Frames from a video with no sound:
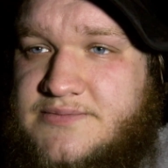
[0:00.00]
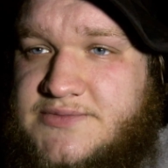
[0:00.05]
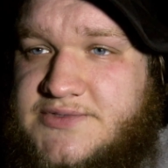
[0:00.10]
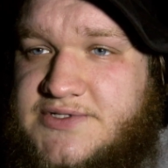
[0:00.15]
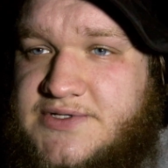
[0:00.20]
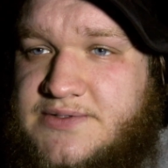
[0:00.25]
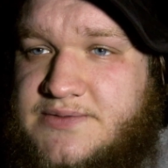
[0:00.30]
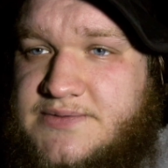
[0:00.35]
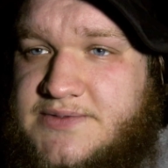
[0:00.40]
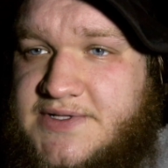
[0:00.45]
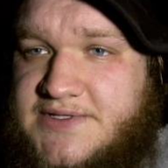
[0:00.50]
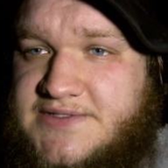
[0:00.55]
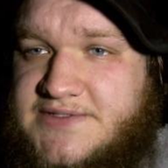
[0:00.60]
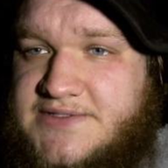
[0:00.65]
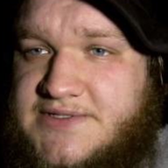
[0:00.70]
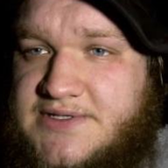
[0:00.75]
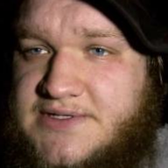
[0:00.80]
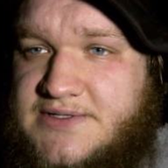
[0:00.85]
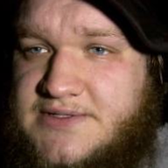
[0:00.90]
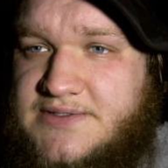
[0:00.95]
So
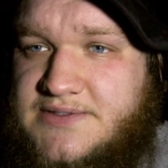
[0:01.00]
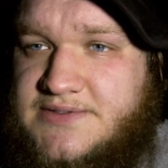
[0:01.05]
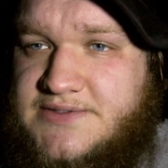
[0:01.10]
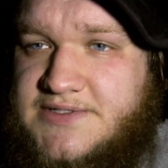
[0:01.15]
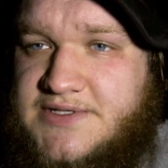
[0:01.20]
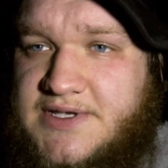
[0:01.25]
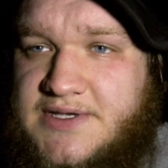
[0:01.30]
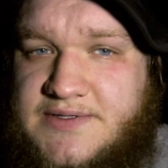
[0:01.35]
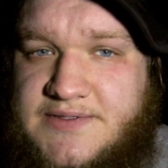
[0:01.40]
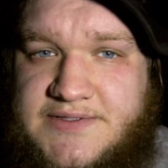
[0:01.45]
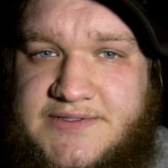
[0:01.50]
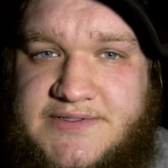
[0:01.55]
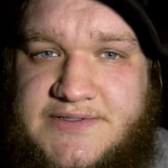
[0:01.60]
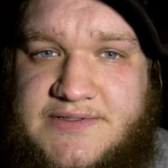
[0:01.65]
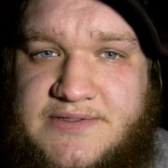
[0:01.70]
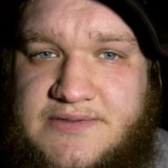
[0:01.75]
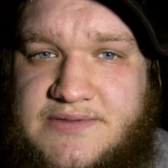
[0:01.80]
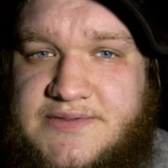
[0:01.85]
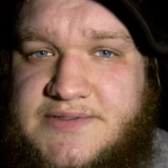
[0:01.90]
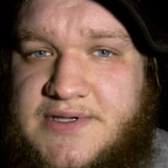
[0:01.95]
let's see how
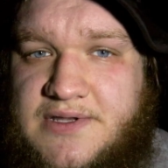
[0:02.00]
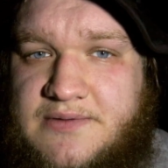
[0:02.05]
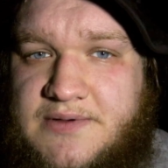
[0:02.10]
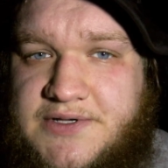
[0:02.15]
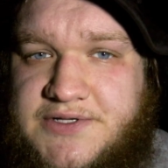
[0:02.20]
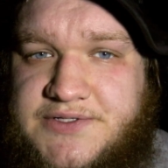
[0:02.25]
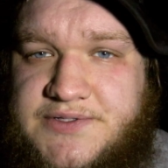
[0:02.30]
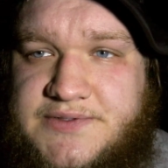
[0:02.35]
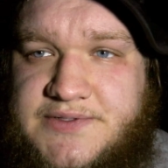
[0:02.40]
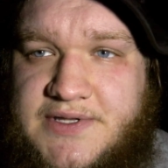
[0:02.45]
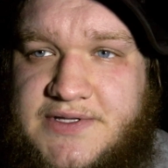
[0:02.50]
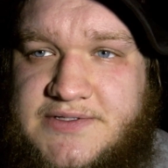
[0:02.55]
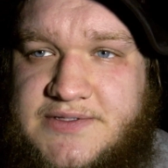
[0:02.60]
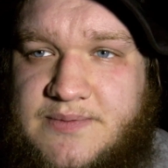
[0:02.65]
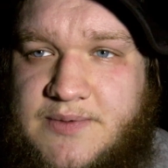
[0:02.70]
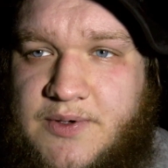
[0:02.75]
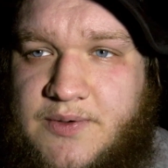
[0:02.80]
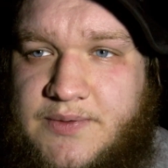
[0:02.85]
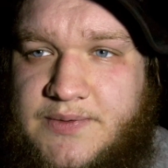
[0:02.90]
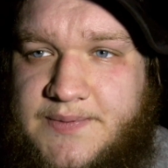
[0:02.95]
this sunrise shoot ends
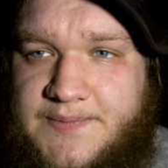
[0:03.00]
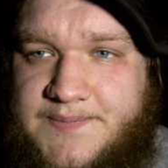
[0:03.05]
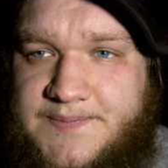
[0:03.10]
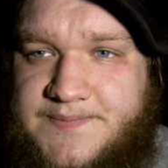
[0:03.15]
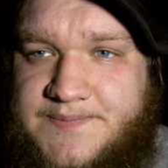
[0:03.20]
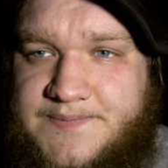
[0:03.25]
up going.